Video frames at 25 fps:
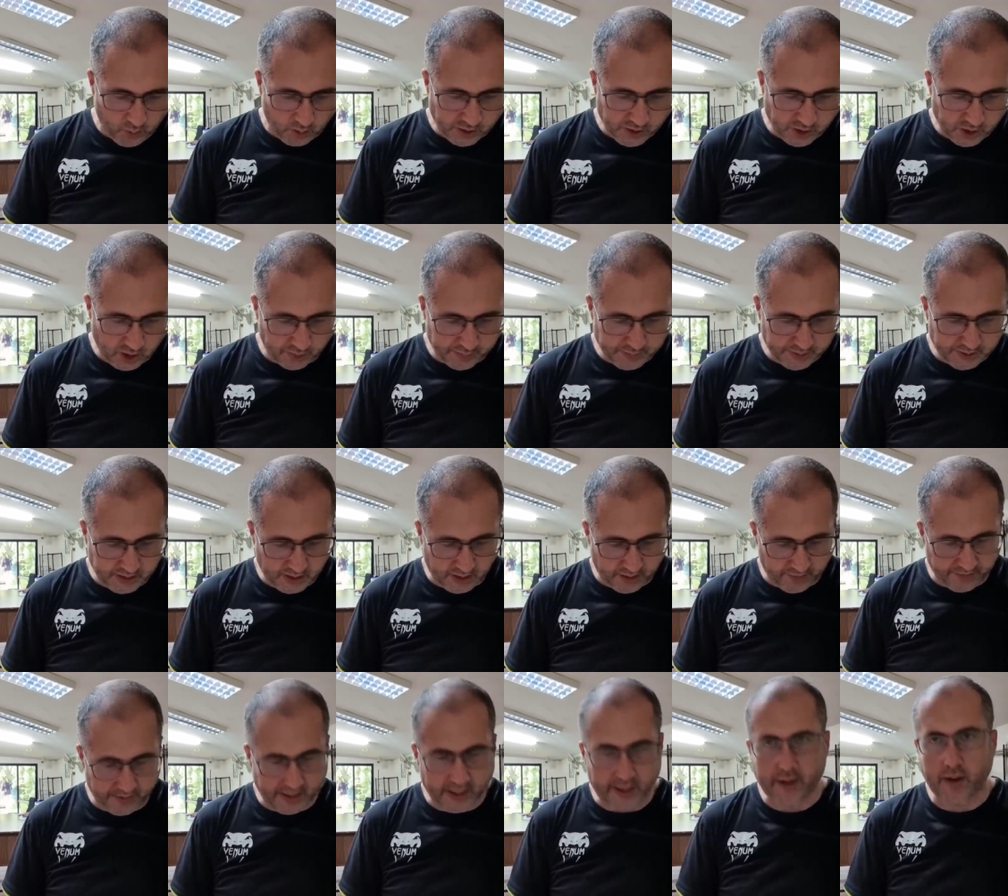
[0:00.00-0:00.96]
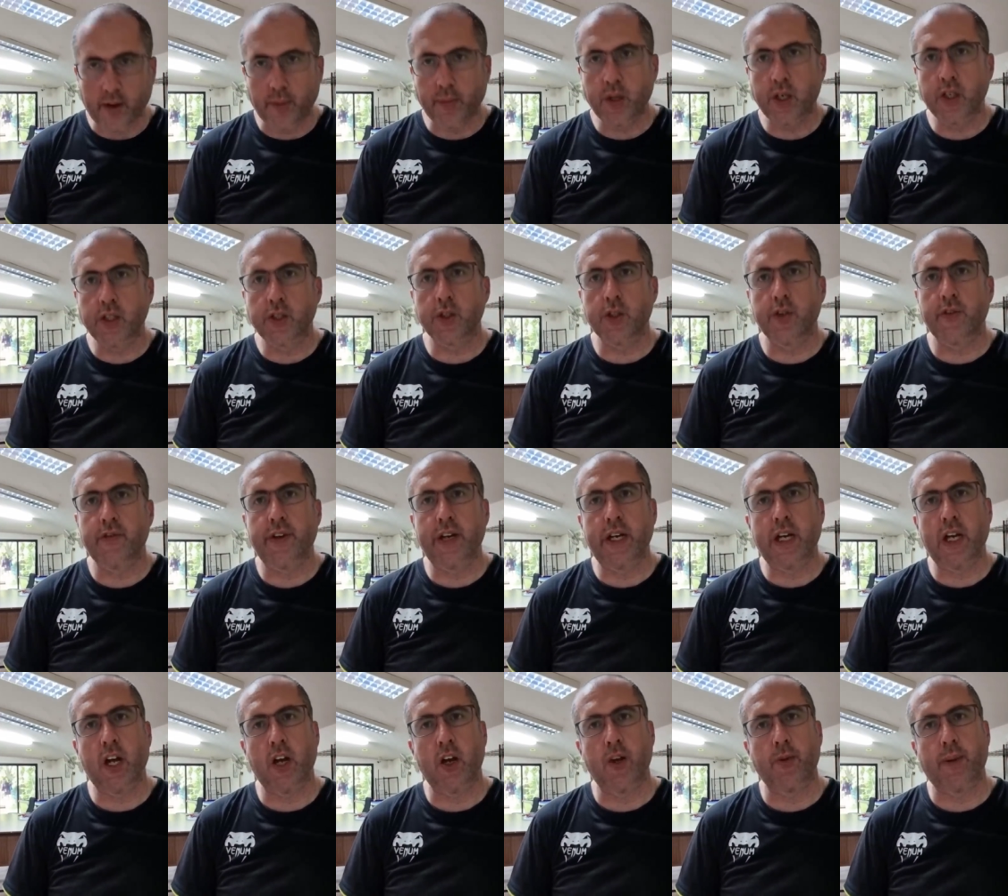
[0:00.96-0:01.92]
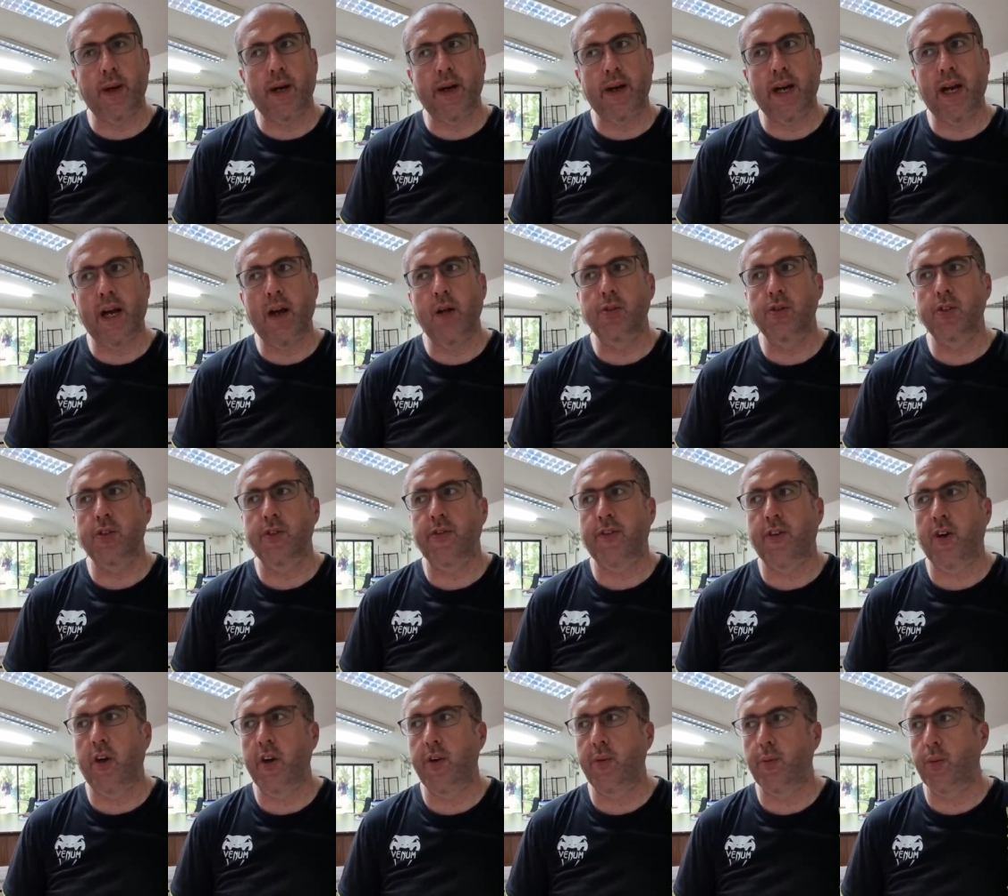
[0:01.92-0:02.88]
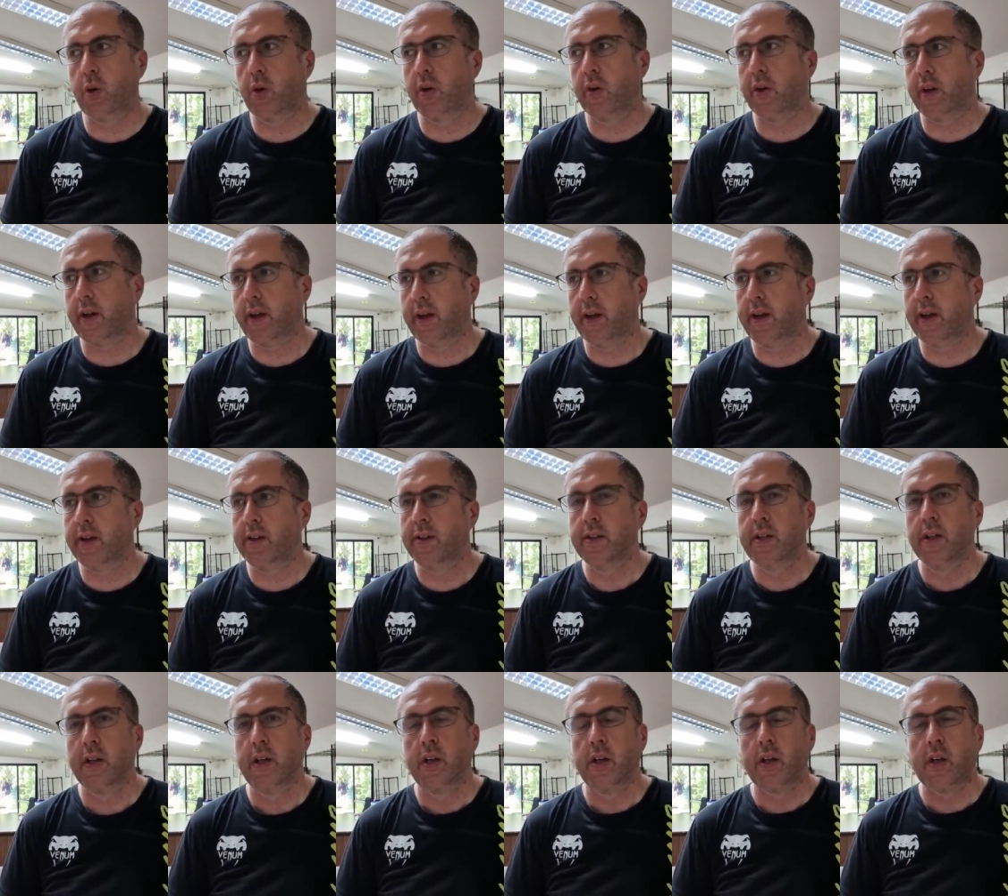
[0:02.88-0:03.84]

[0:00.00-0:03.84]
What jobs are that? I'm going to do a video about how to find work here.